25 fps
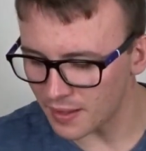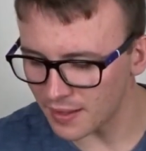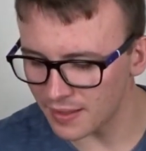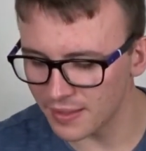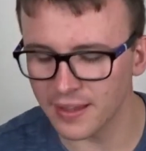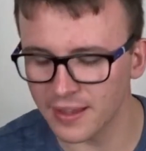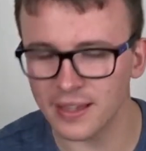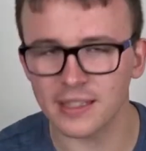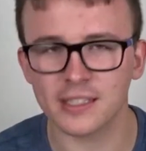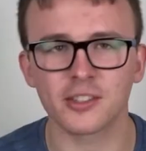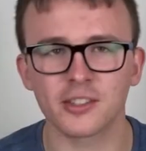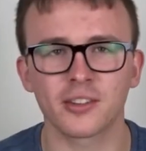
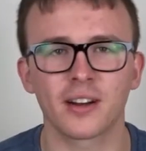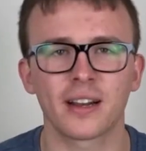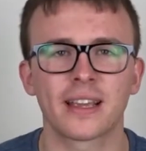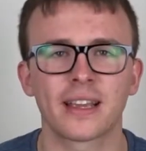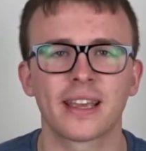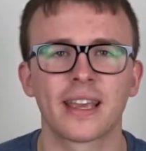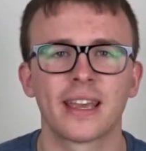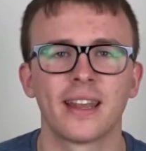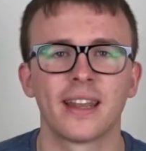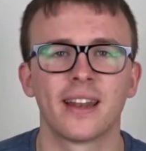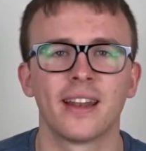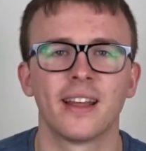let's
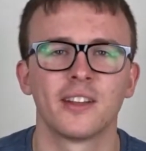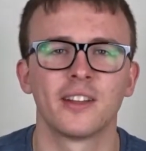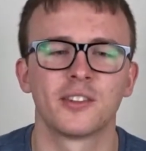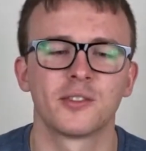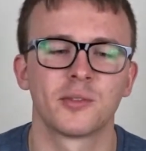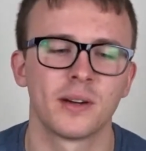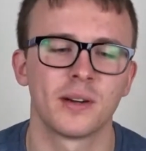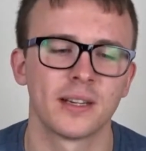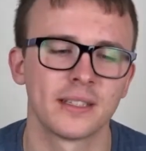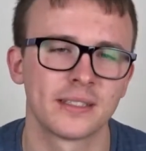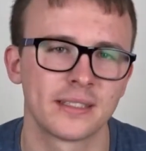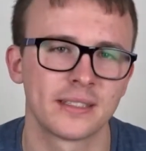crack in
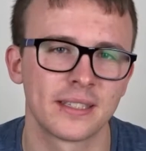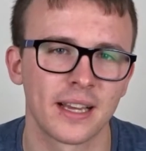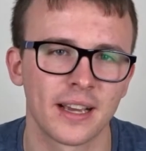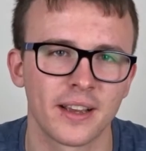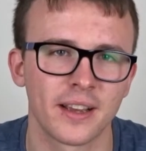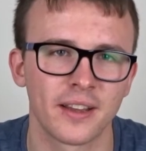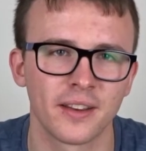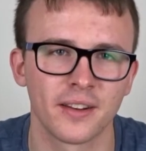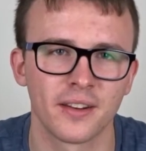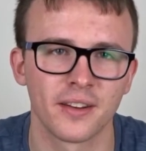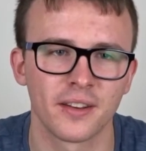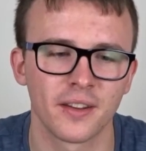to our
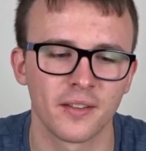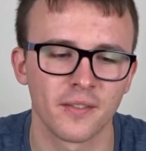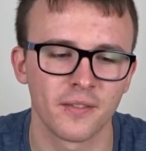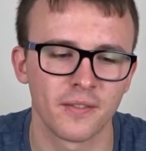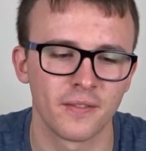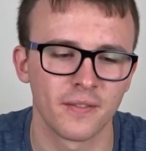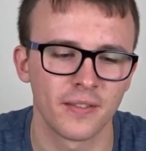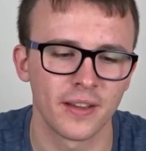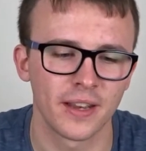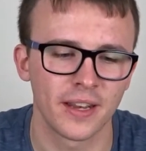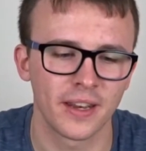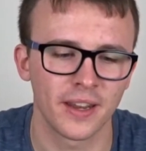second
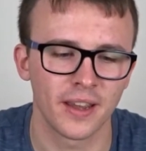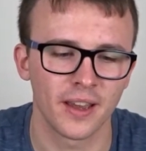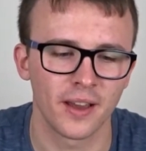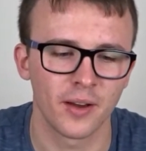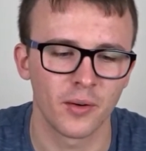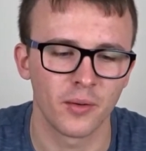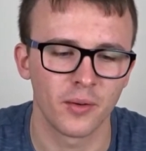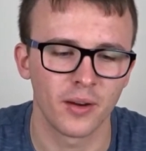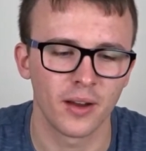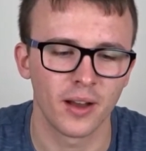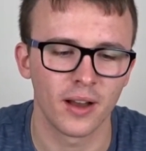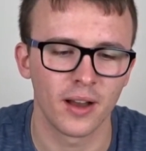
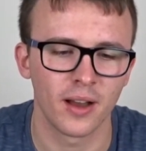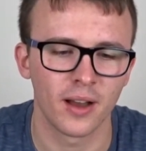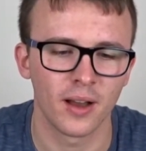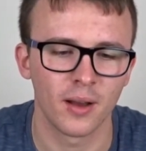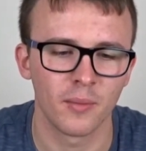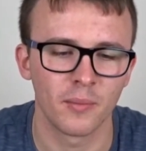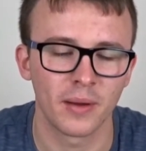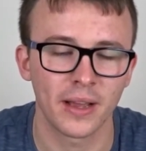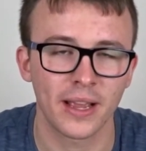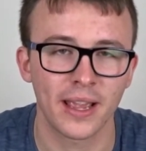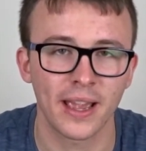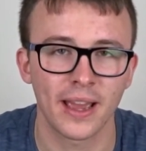video.
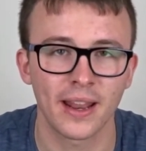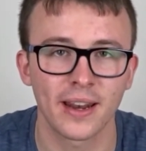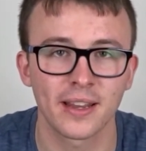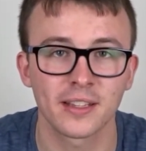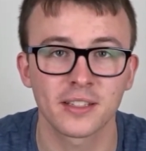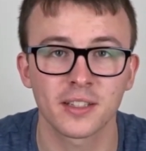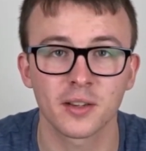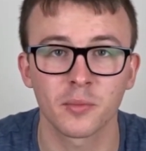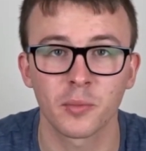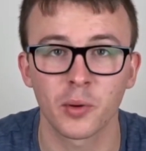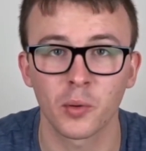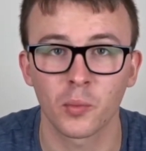Again, it's
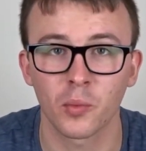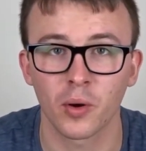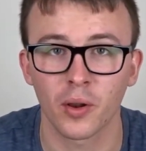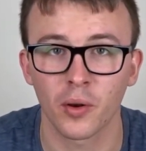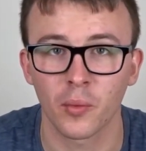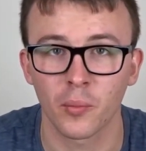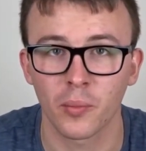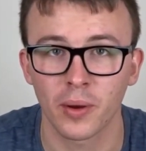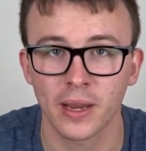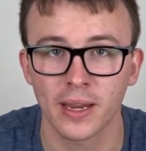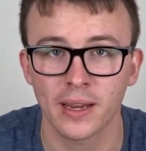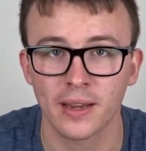going to be one a
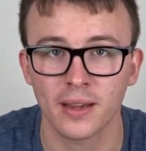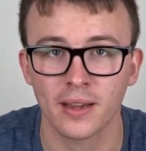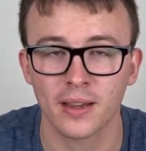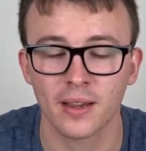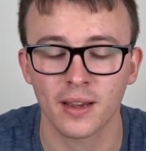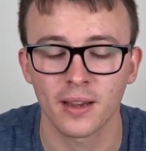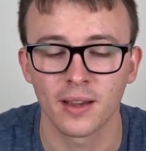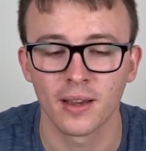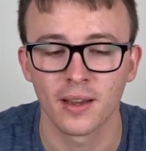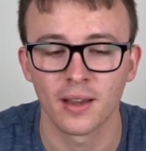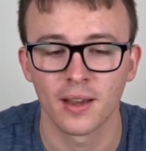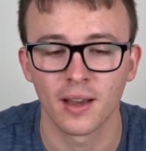week.
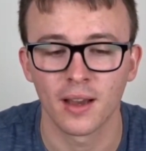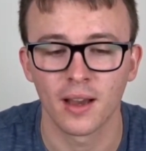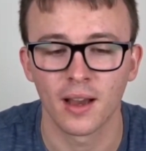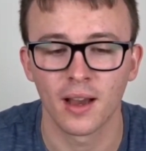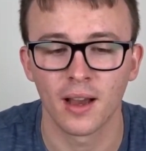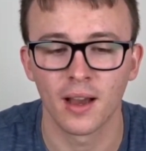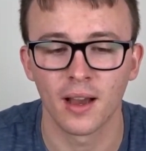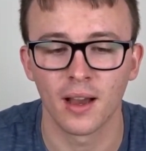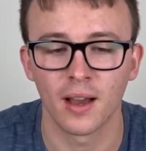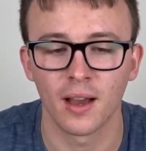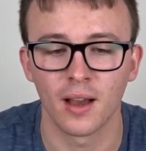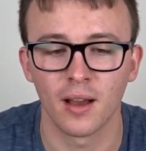
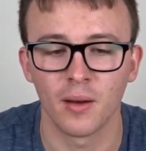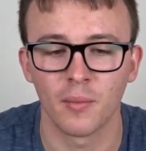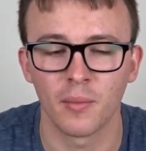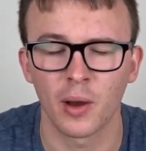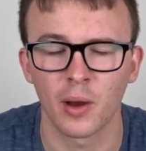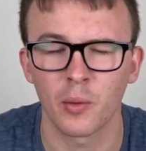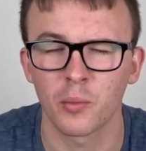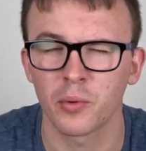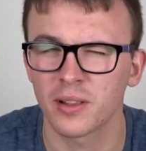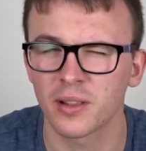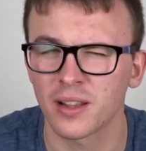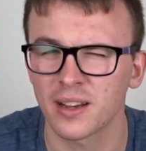I
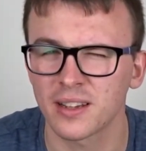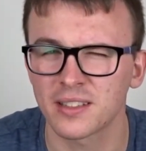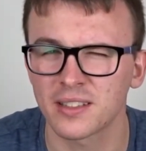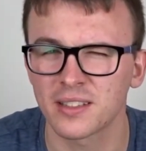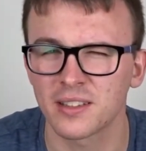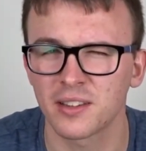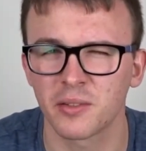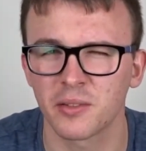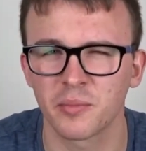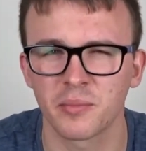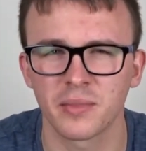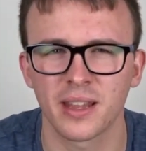would like to
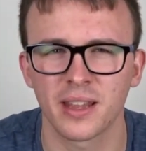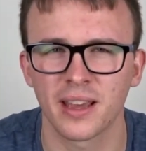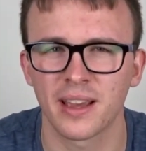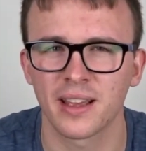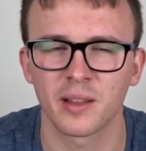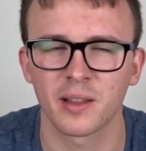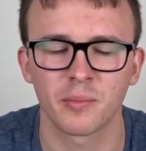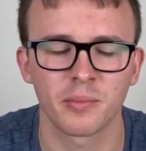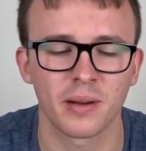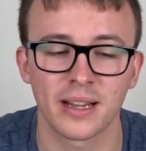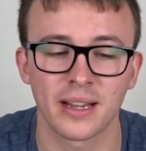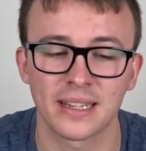do them
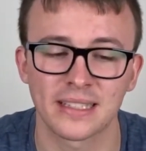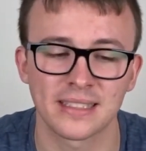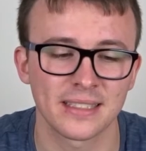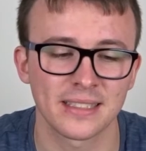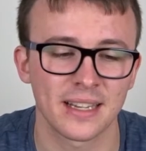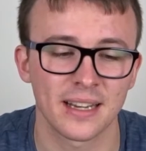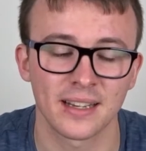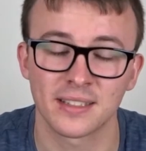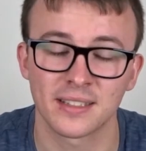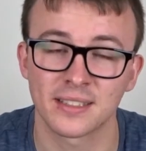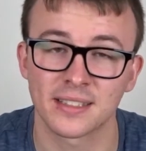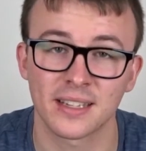daily, but I
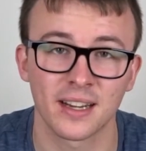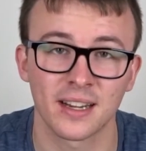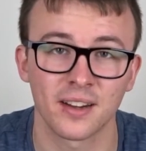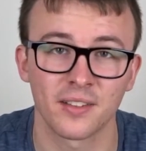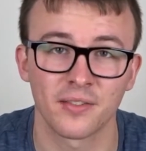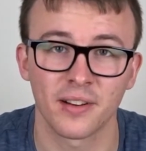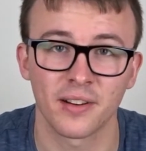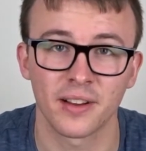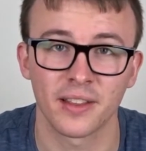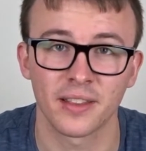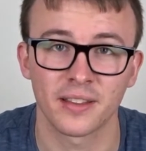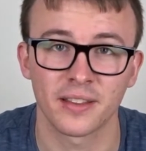just can't
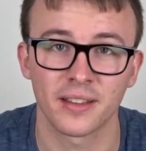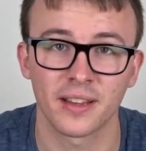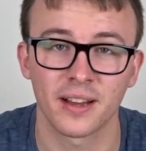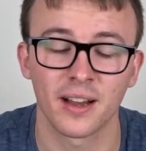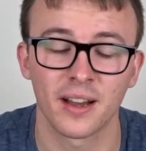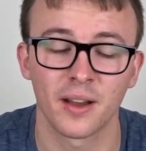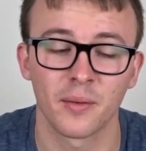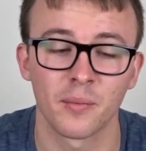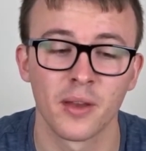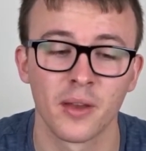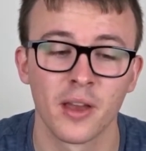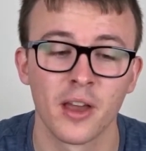find the
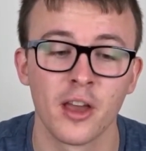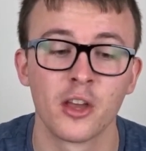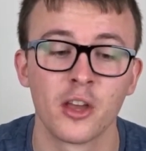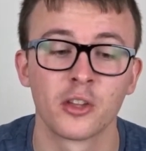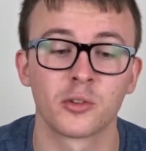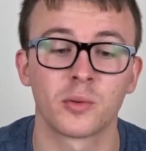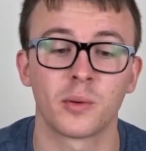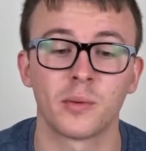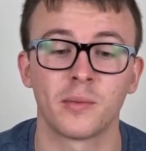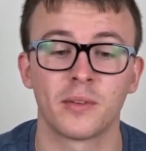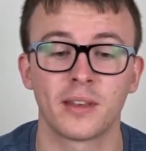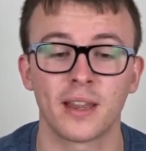time.
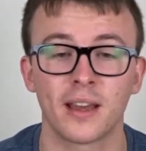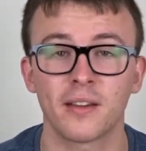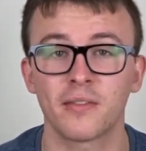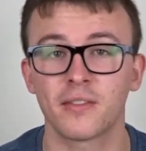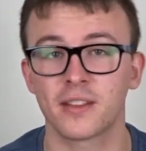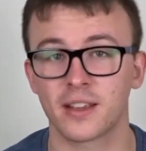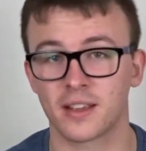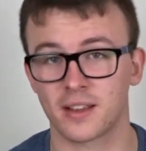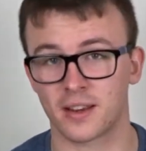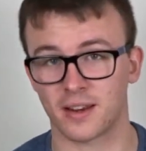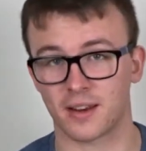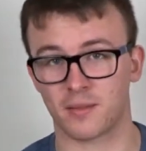So I'm
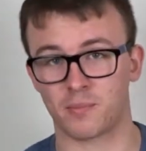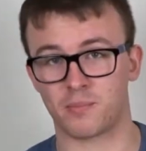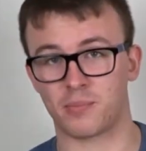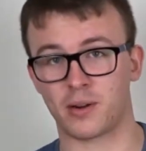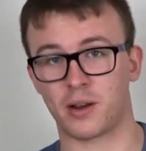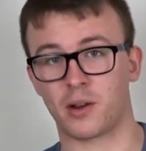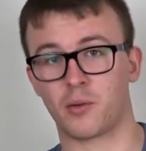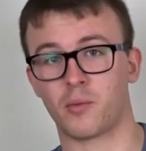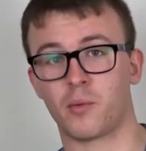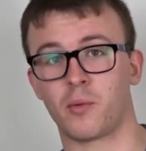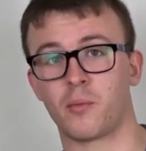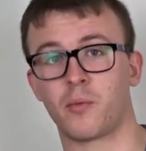definitely going to
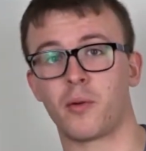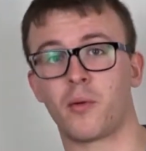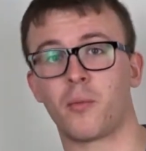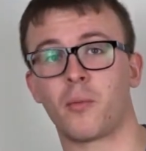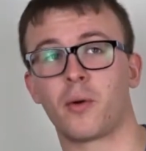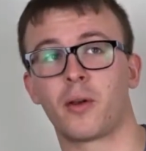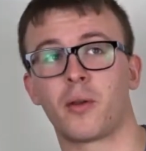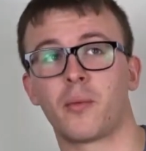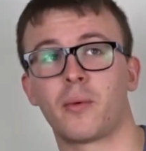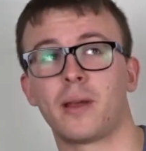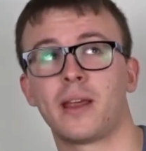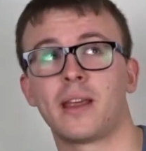bring
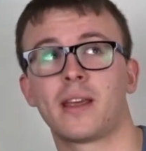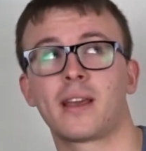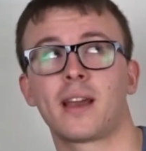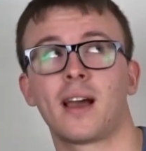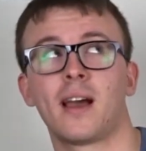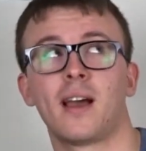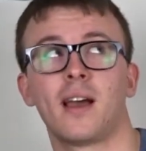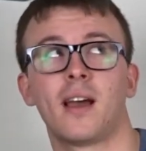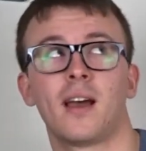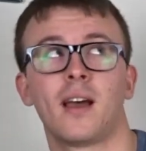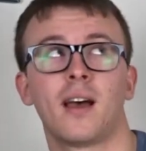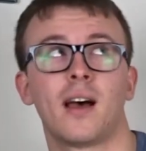one a week.
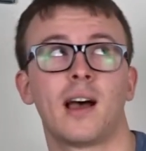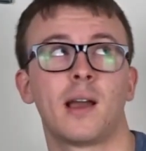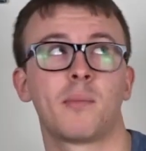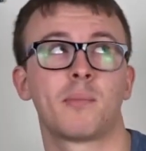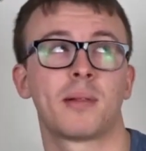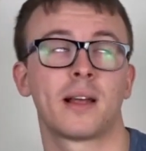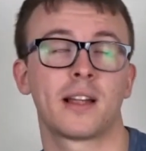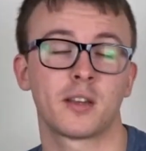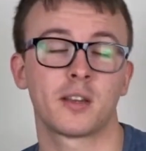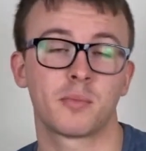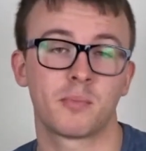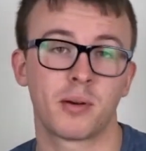I
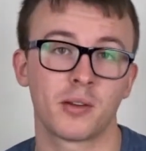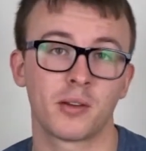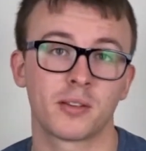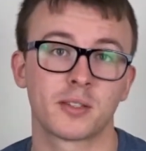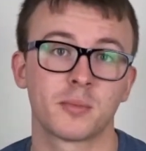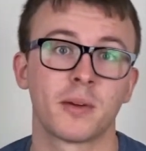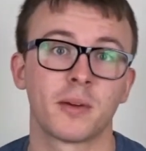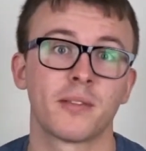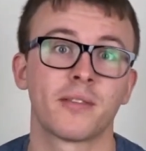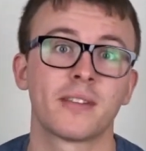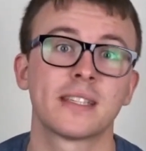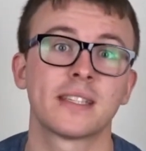plan to post
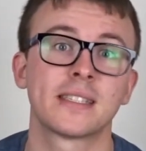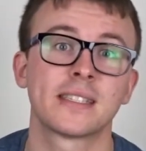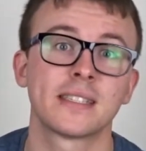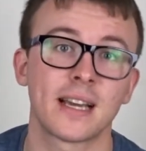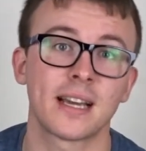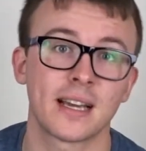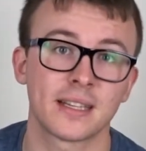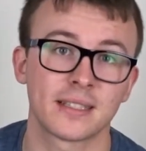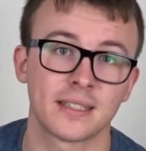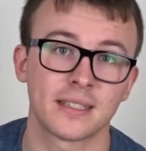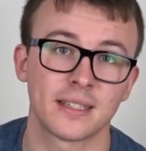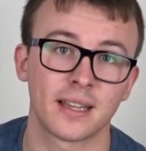them every
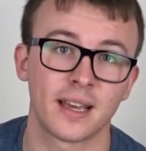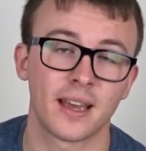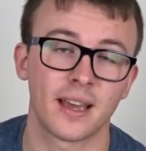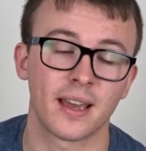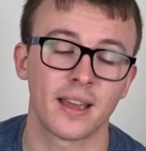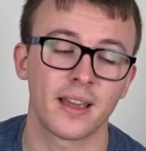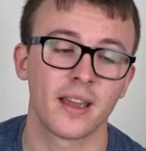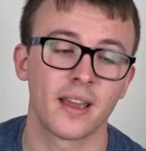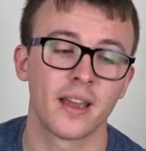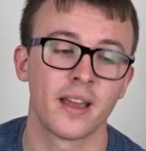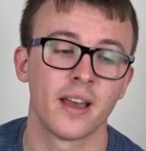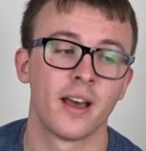
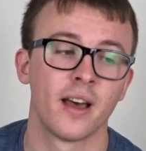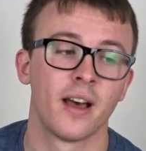Saturday.